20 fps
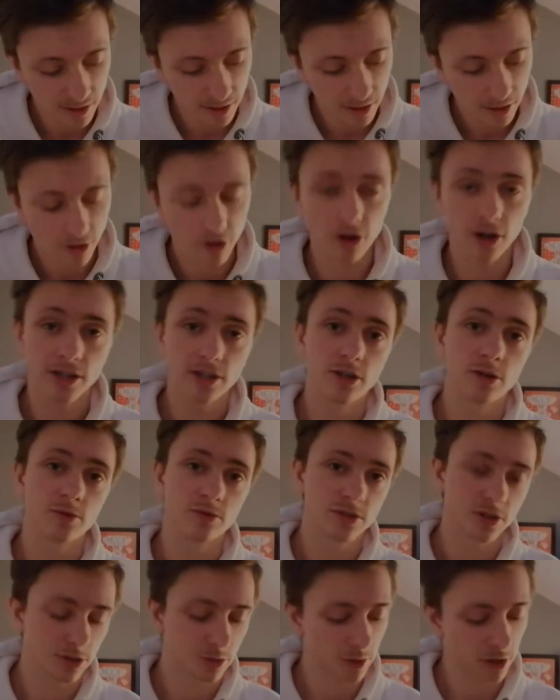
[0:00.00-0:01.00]
Right,
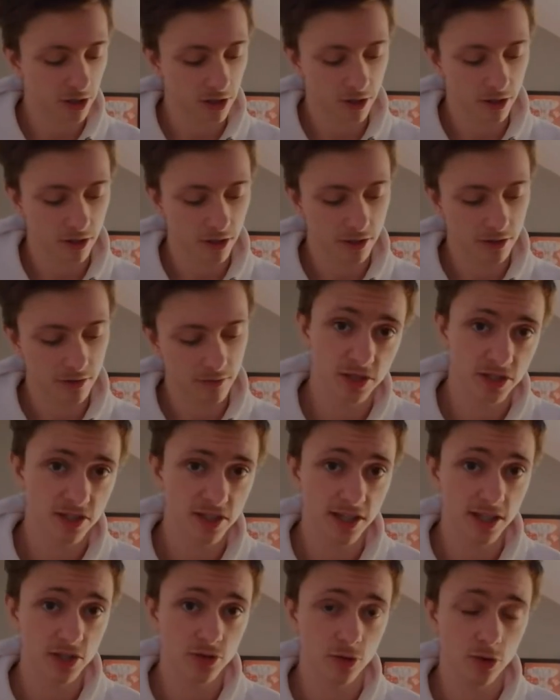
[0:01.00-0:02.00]
so
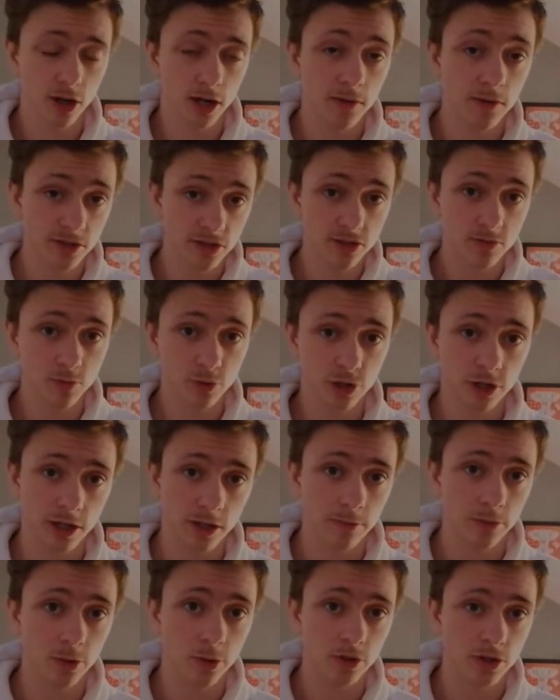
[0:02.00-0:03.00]
6, right, this is pretty
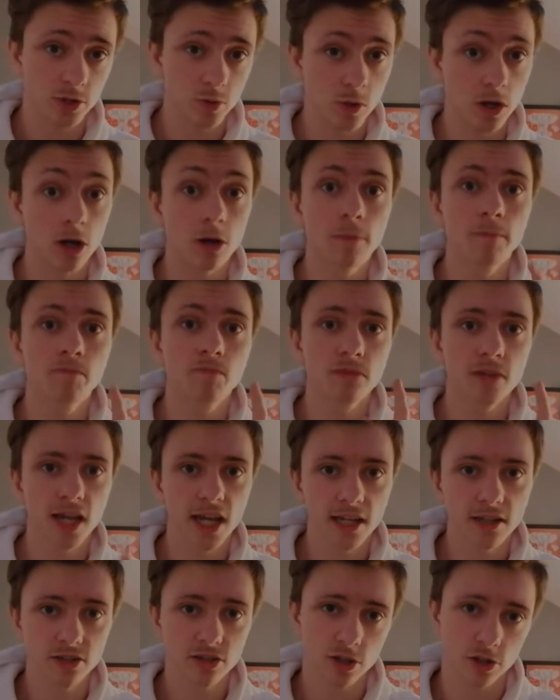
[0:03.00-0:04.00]
important as well.
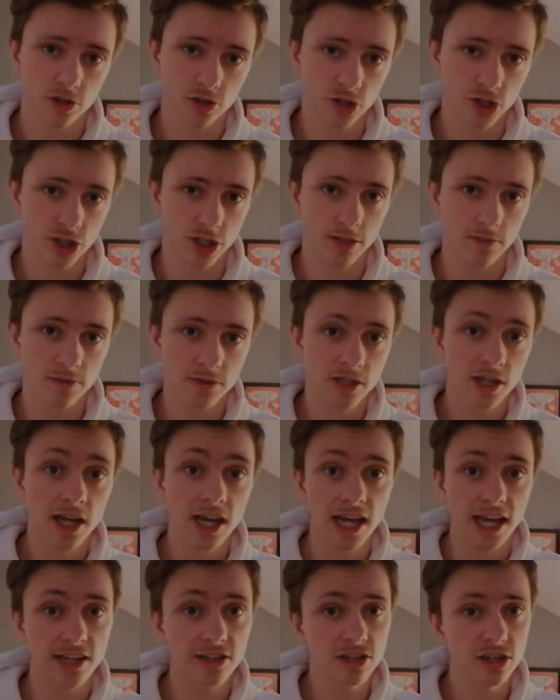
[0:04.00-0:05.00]
Internships.
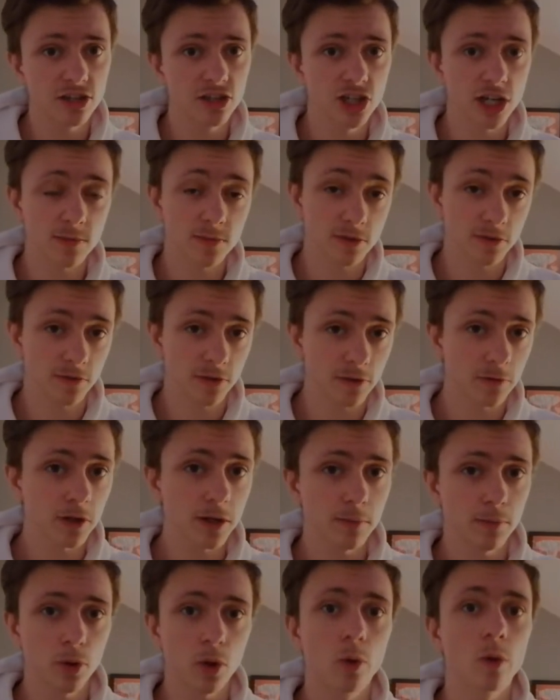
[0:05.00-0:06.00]
Internships are very
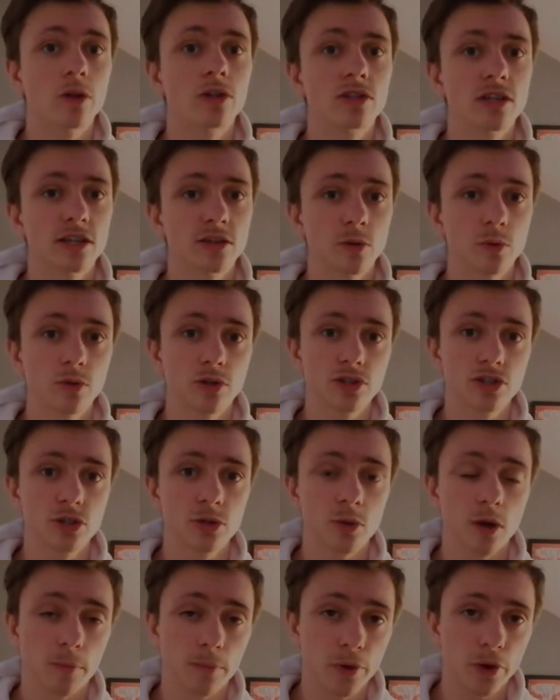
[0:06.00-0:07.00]
important in order
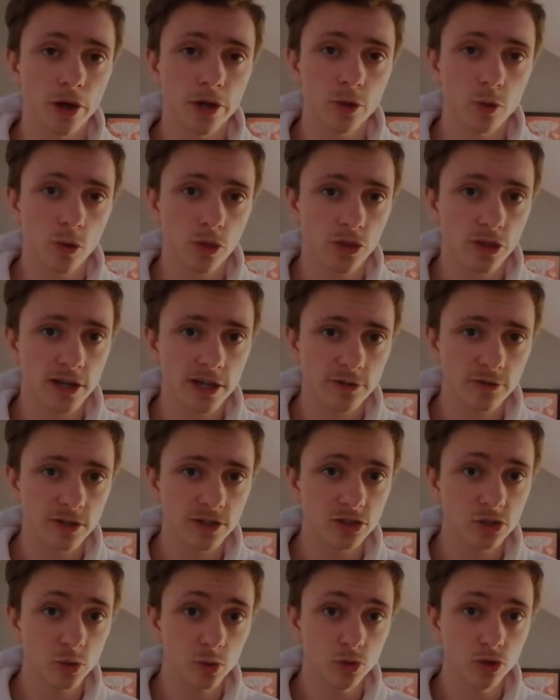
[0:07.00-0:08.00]
to apply your
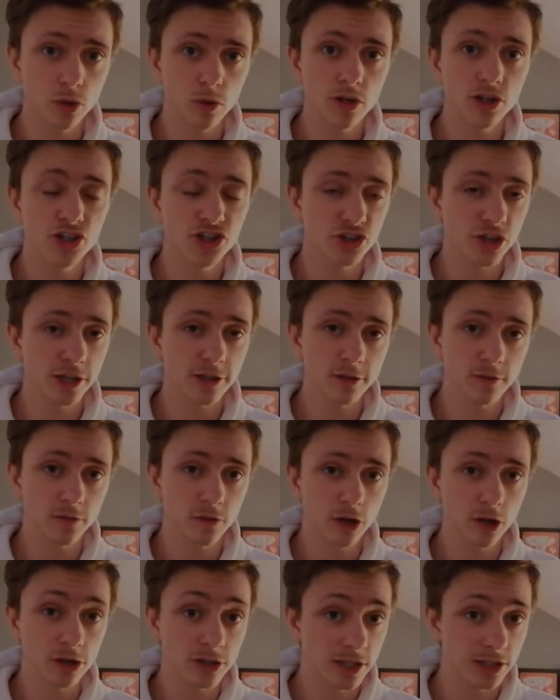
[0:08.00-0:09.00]
theoretical knowledge that you've
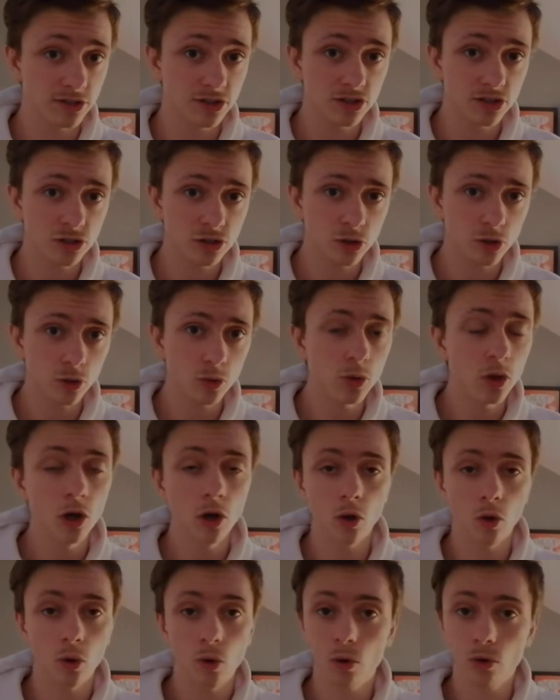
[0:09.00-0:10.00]
learned in school
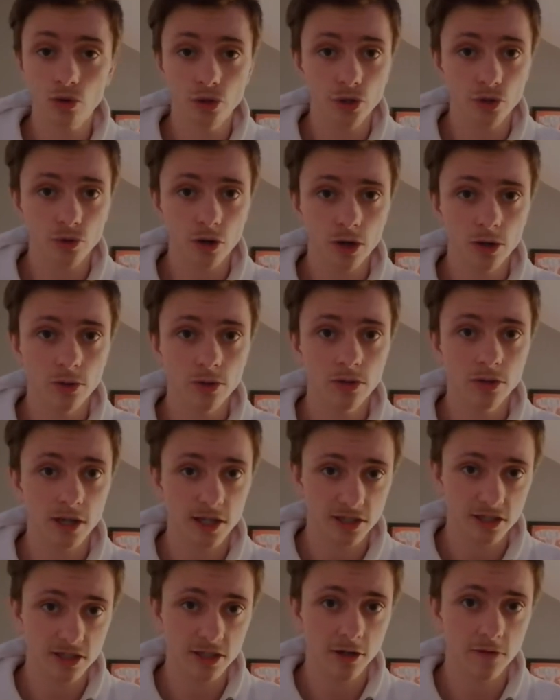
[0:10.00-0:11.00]
or on your own
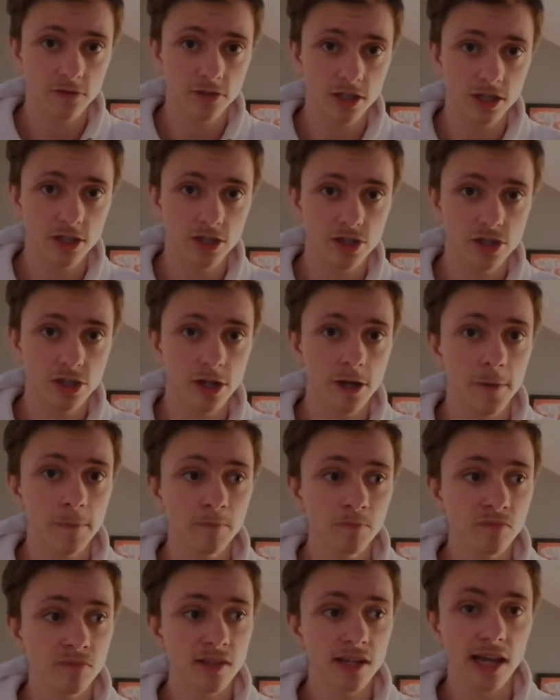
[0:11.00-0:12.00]
as self-teaching
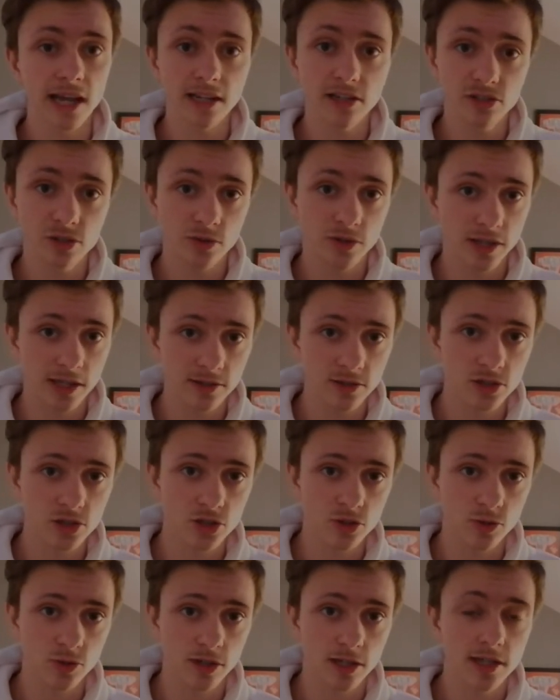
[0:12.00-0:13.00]
into the
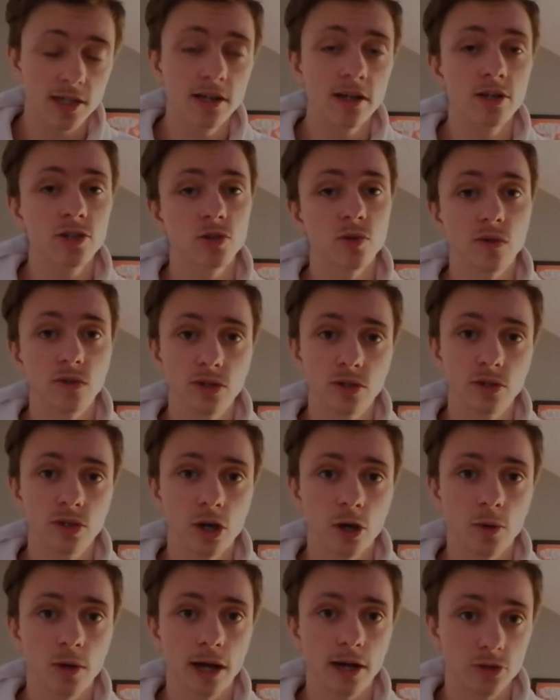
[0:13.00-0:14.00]
industry, so then you
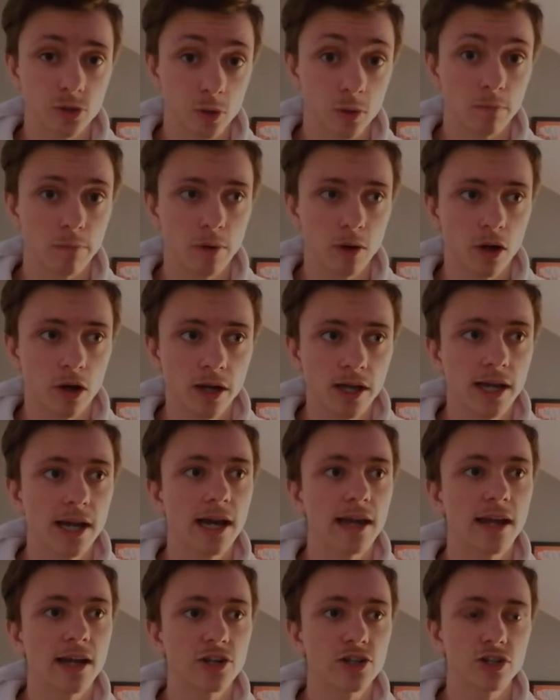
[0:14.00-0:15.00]
know how to apply it
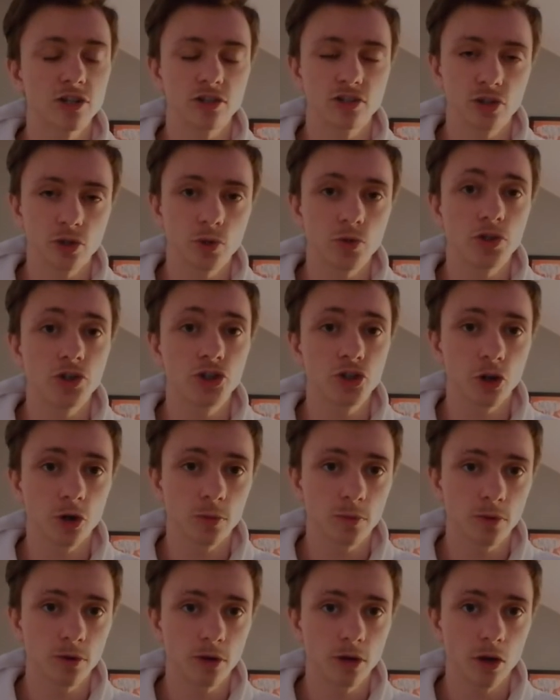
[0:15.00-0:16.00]
and actually do the
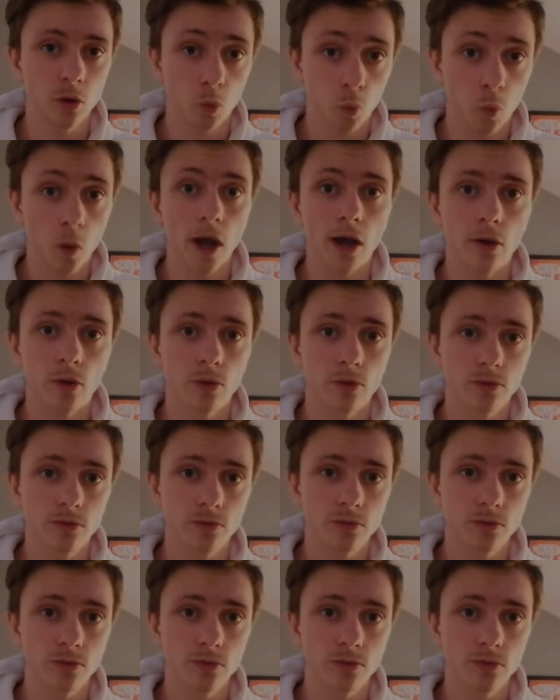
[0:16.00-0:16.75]
job well.